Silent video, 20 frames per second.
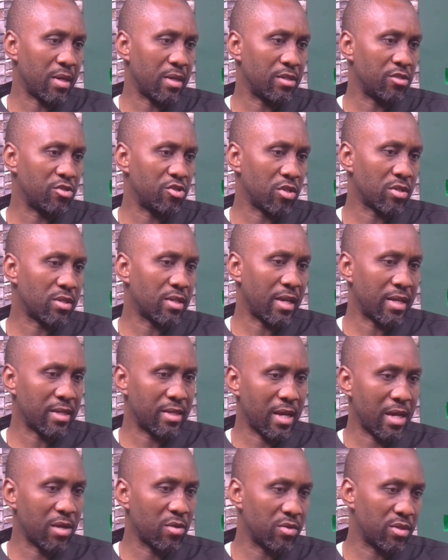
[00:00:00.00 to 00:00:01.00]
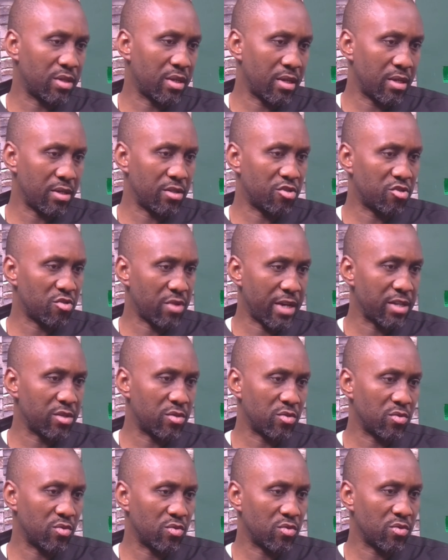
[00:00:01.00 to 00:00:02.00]
just like Dangote is trying
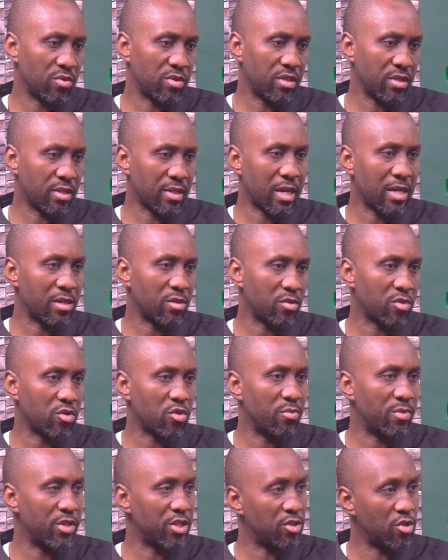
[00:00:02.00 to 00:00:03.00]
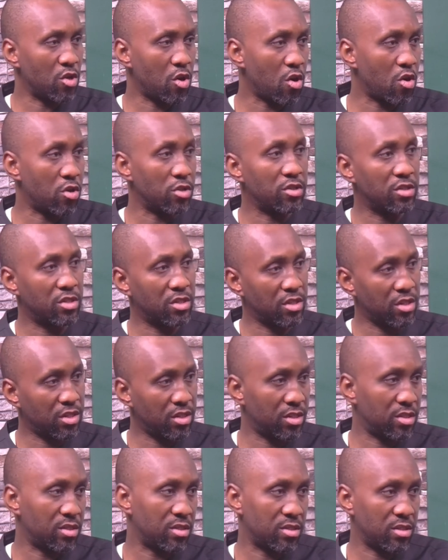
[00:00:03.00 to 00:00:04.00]
to do, this can also be done
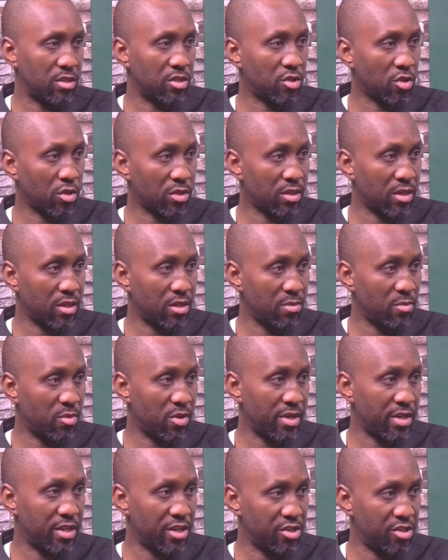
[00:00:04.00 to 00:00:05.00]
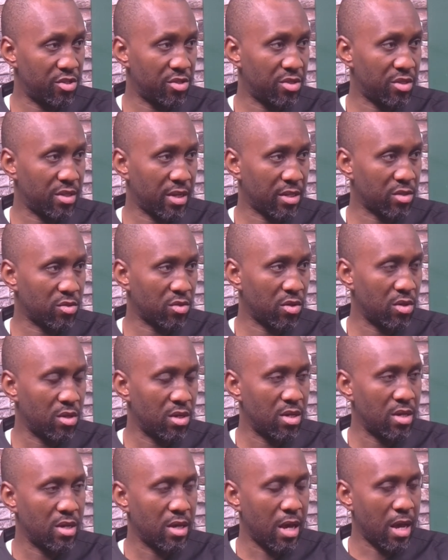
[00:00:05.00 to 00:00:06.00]
in the sustainable energy sector.
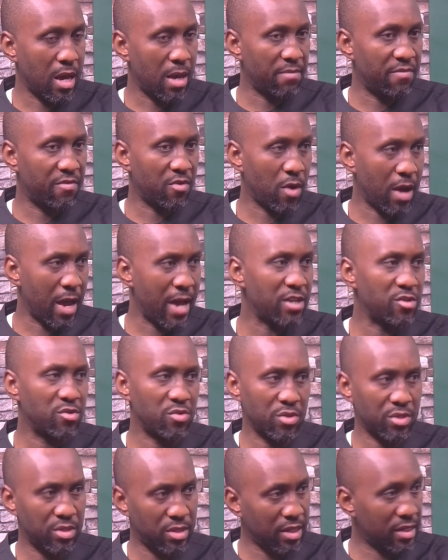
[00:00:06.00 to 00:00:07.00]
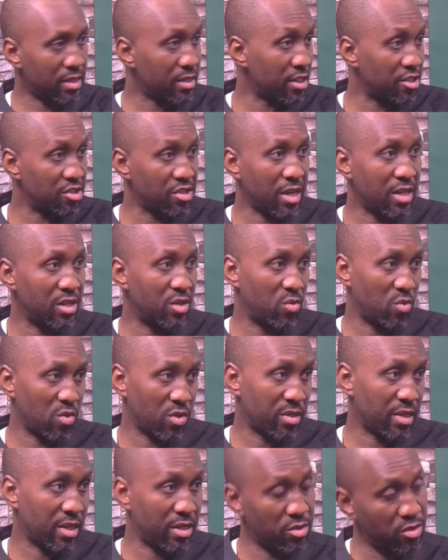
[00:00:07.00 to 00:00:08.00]
Um, for hydro, it's essentially
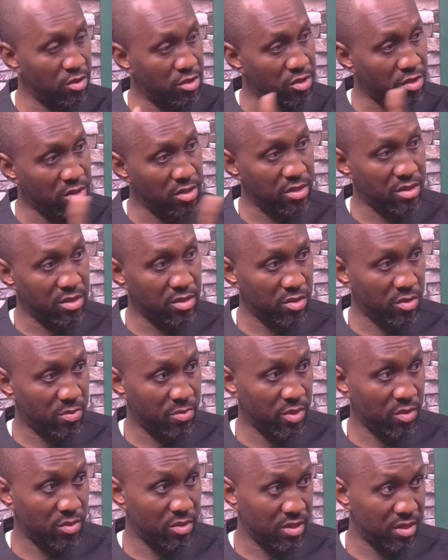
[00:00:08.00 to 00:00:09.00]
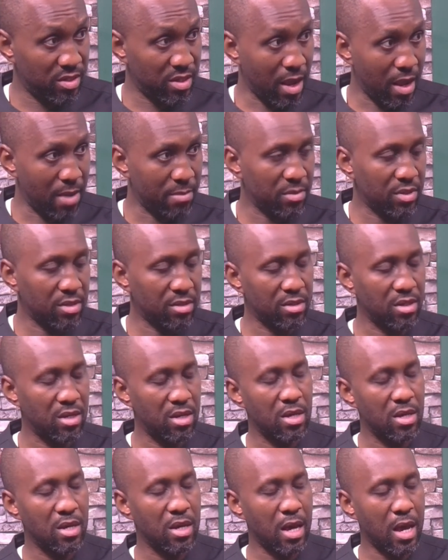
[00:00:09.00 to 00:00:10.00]
water, so you just need to build the dams.
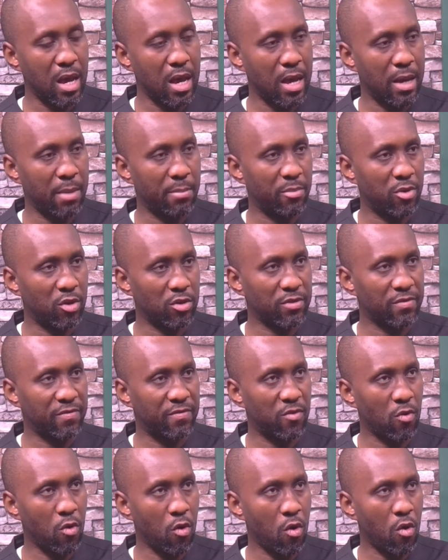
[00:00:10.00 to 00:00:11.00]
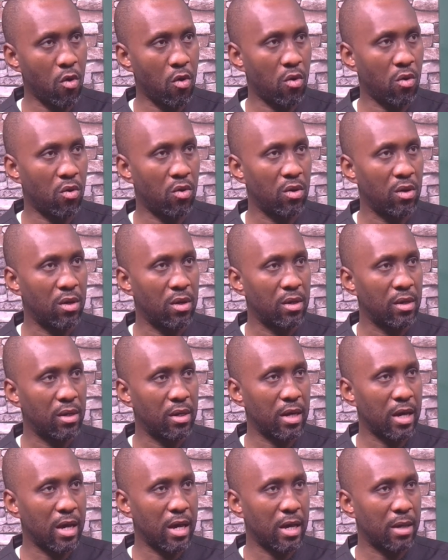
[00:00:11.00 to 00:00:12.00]
Uh, but for
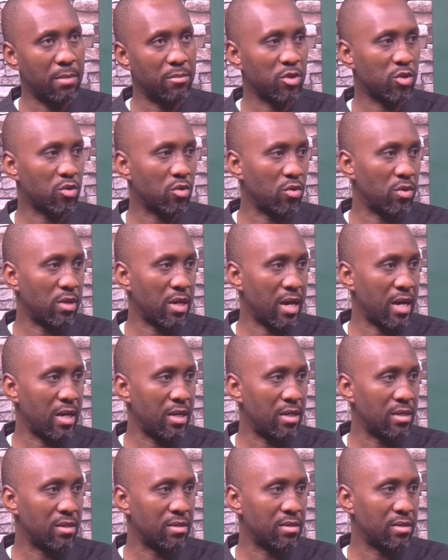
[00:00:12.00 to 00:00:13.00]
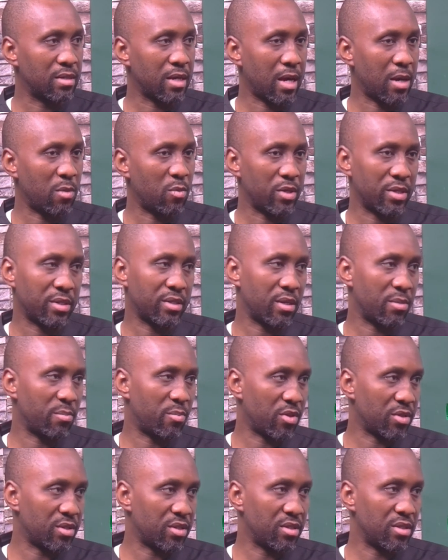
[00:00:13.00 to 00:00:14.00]
um, solar, um, we're still
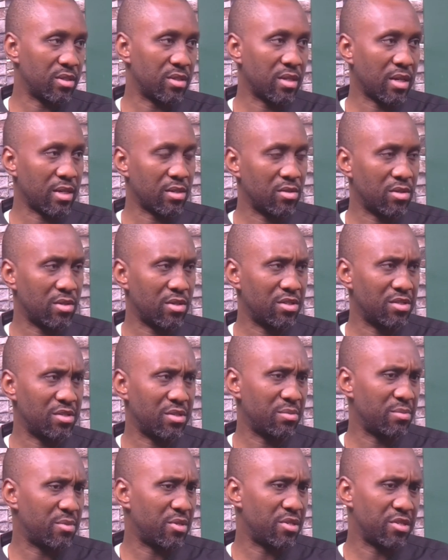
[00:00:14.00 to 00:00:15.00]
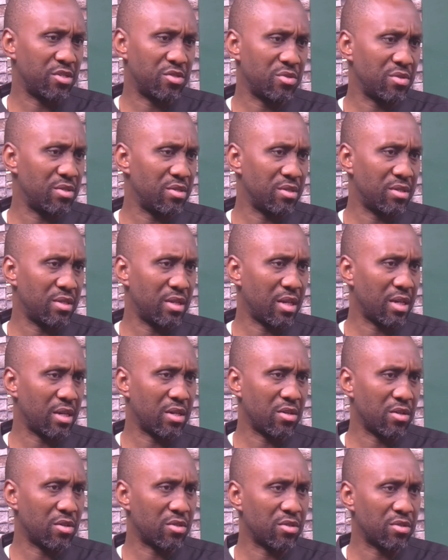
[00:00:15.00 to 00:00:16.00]
importing the technology, but it shouldn't take
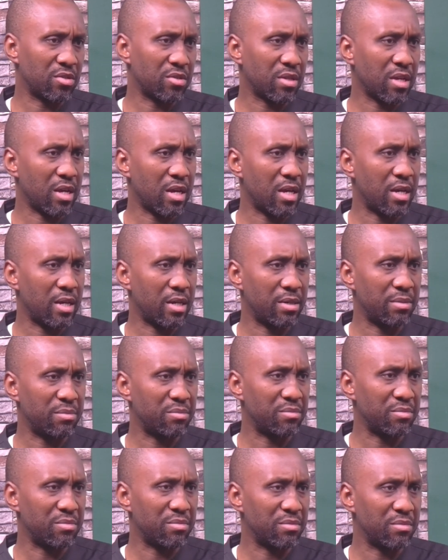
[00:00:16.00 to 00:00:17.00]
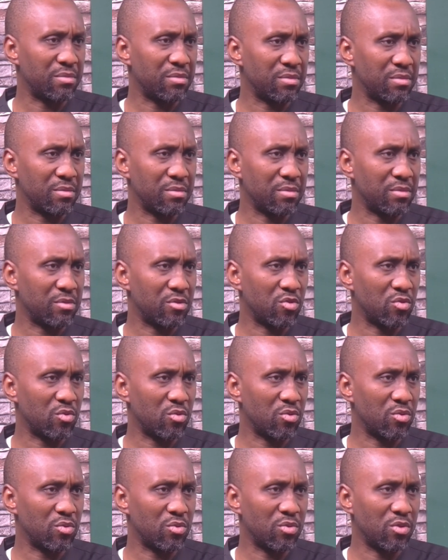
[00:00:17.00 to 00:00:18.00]
us um, too
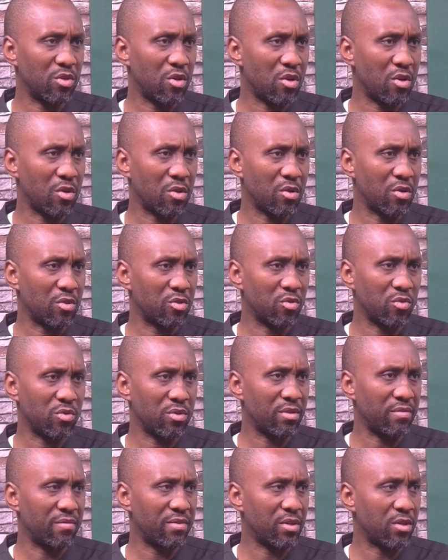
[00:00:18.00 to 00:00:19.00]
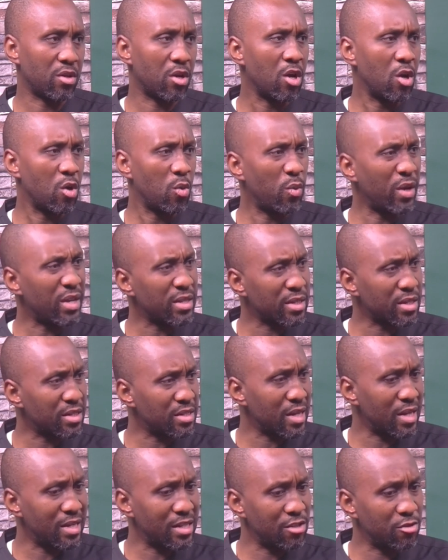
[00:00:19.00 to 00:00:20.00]
long or too difficult. We
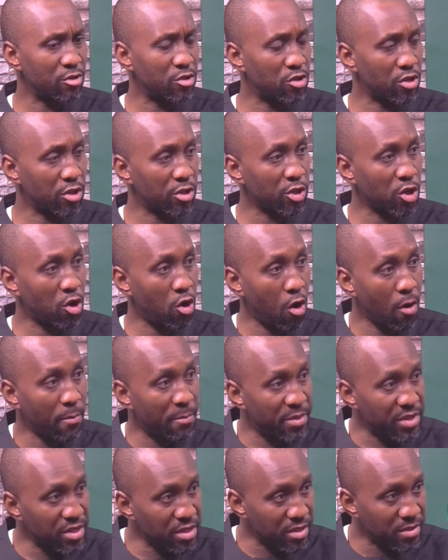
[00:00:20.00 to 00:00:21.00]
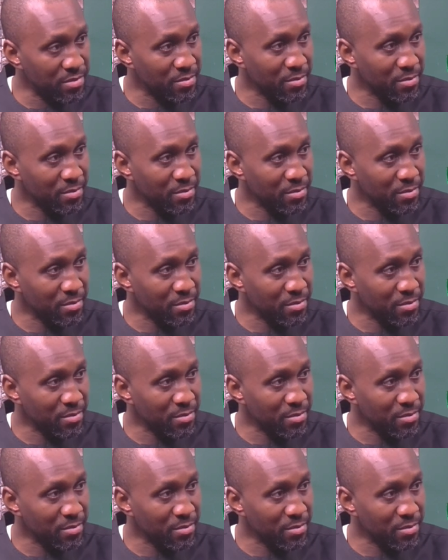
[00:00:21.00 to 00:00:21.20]
essentially need to just copy